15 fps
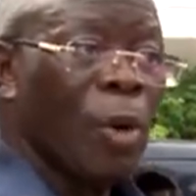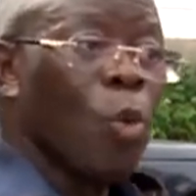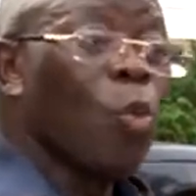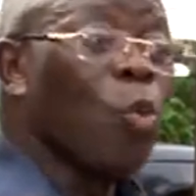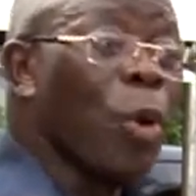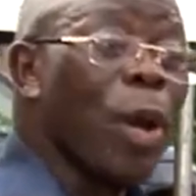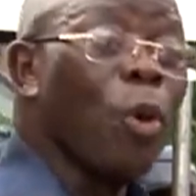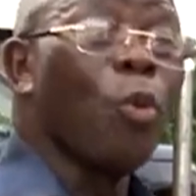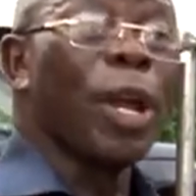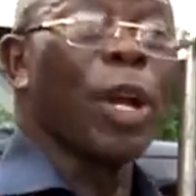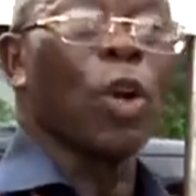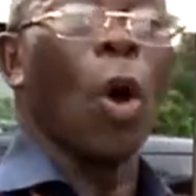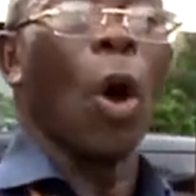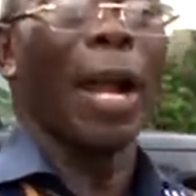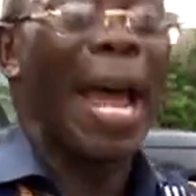we will
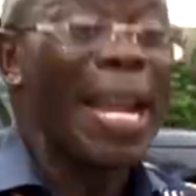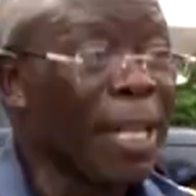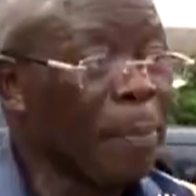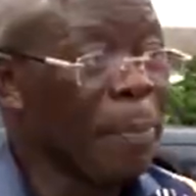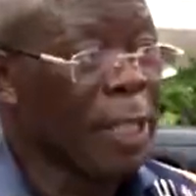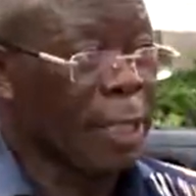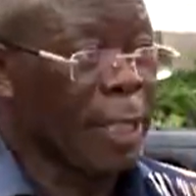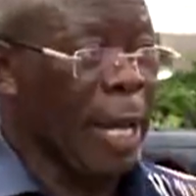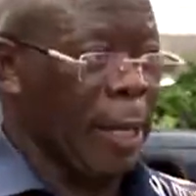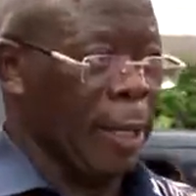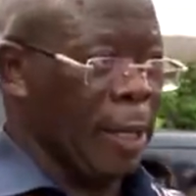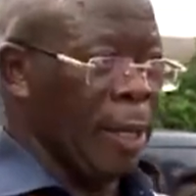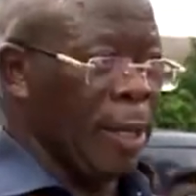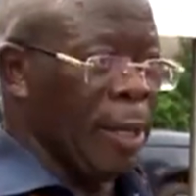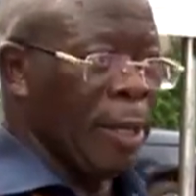correct the
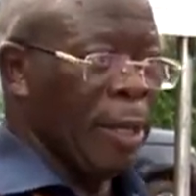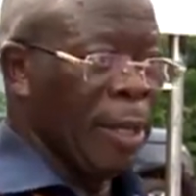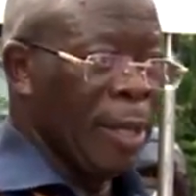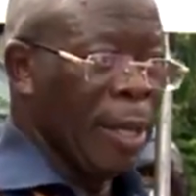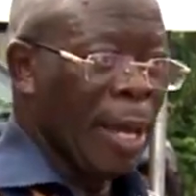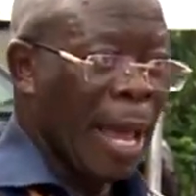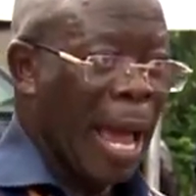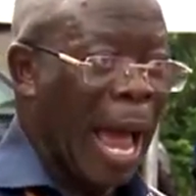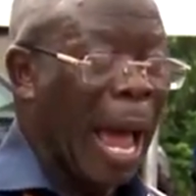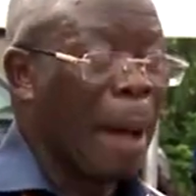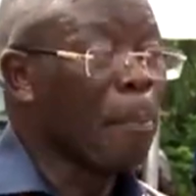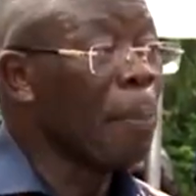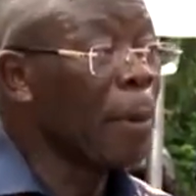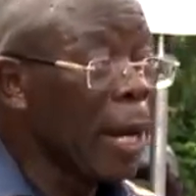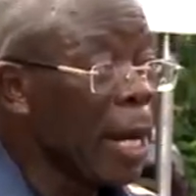mistake
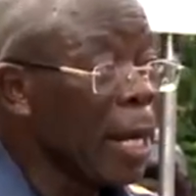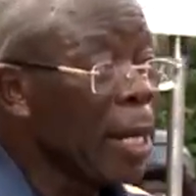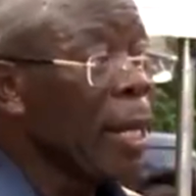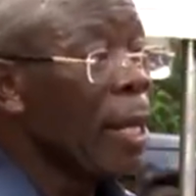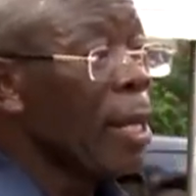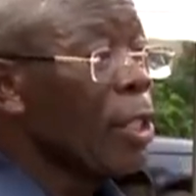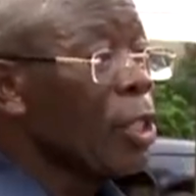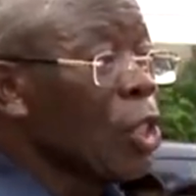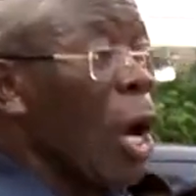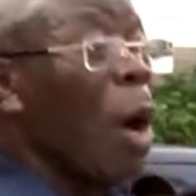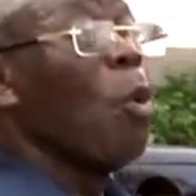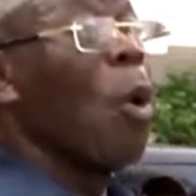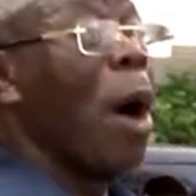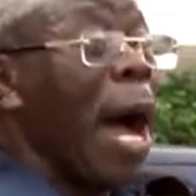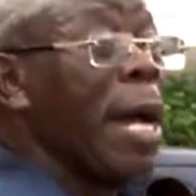and bring
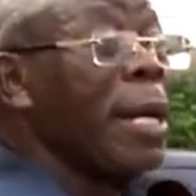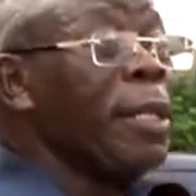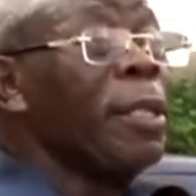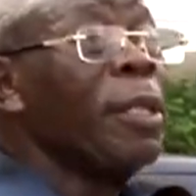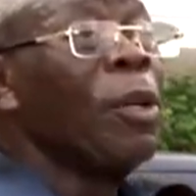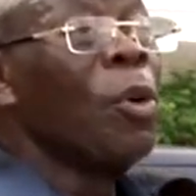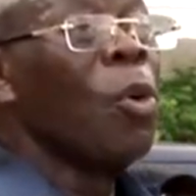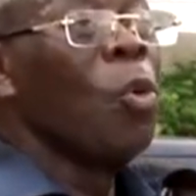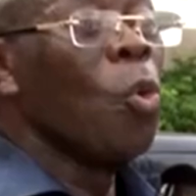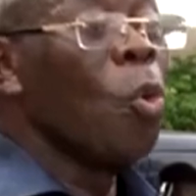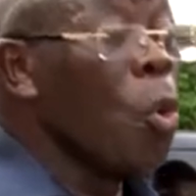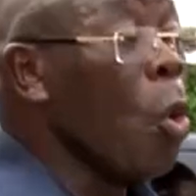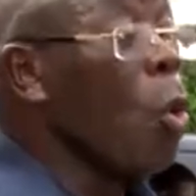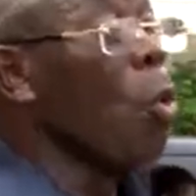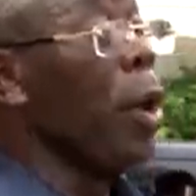someone
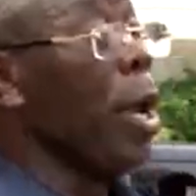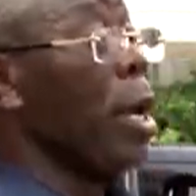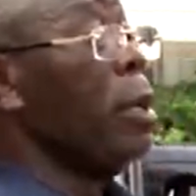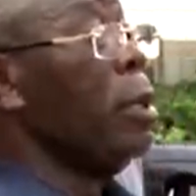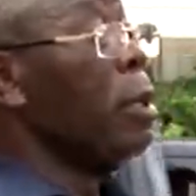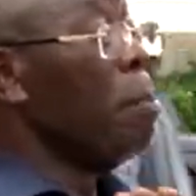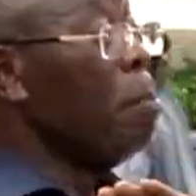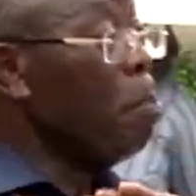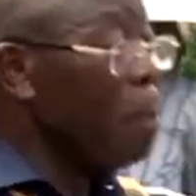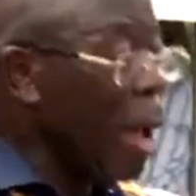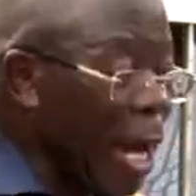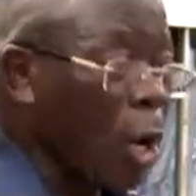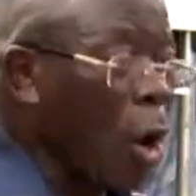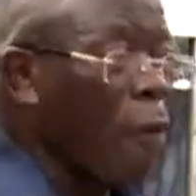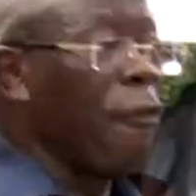who will
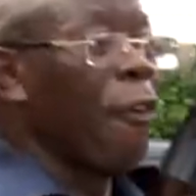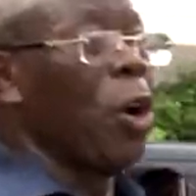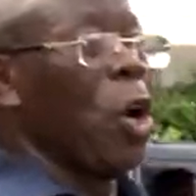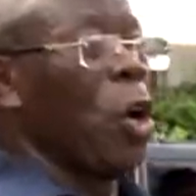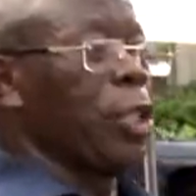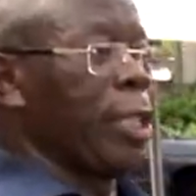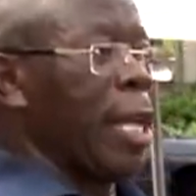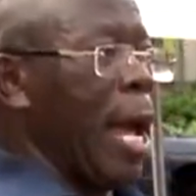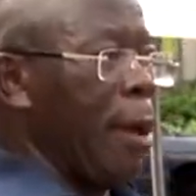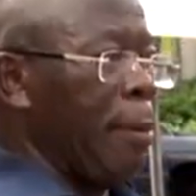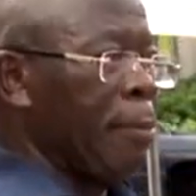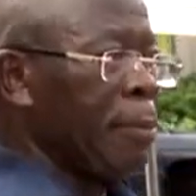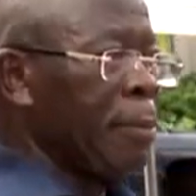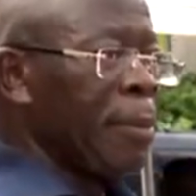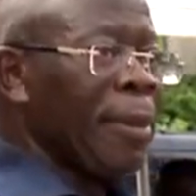make up for lost time.
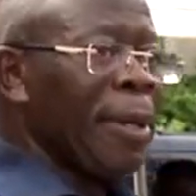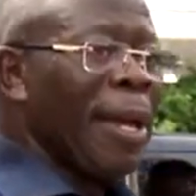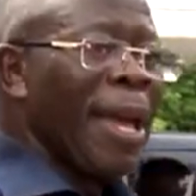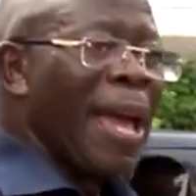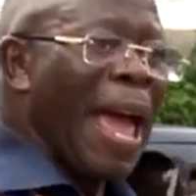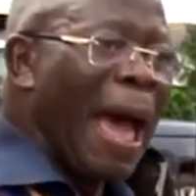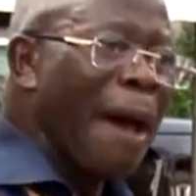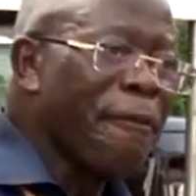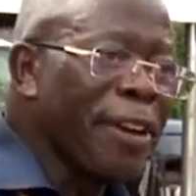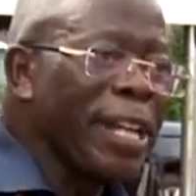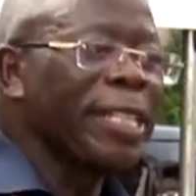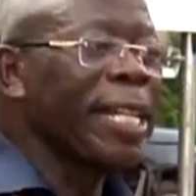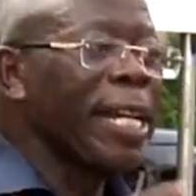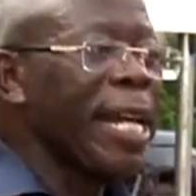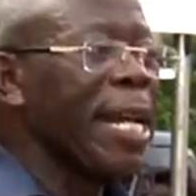
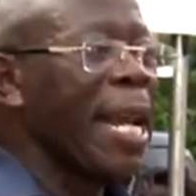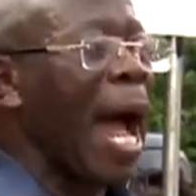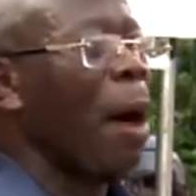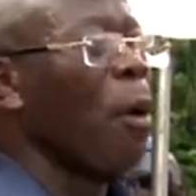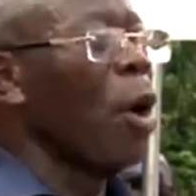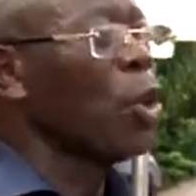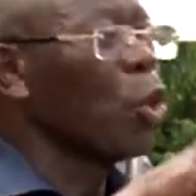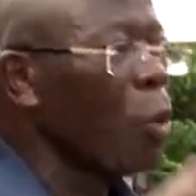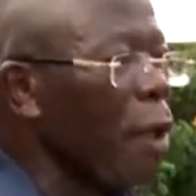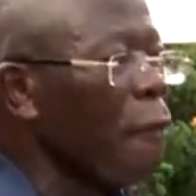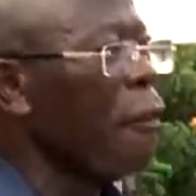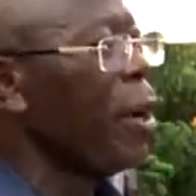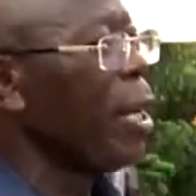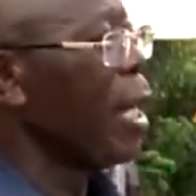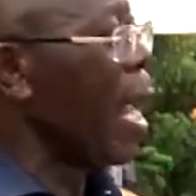Everything I was doing
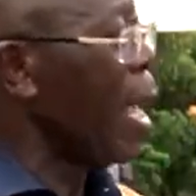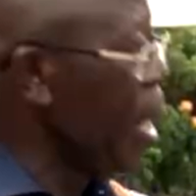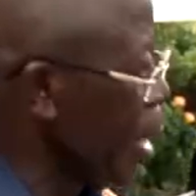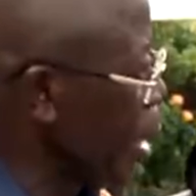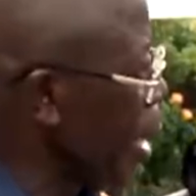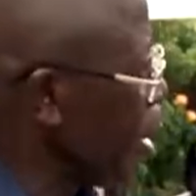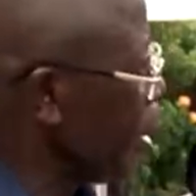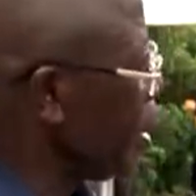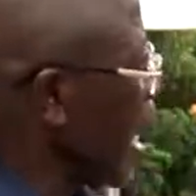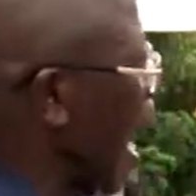for the Enigies,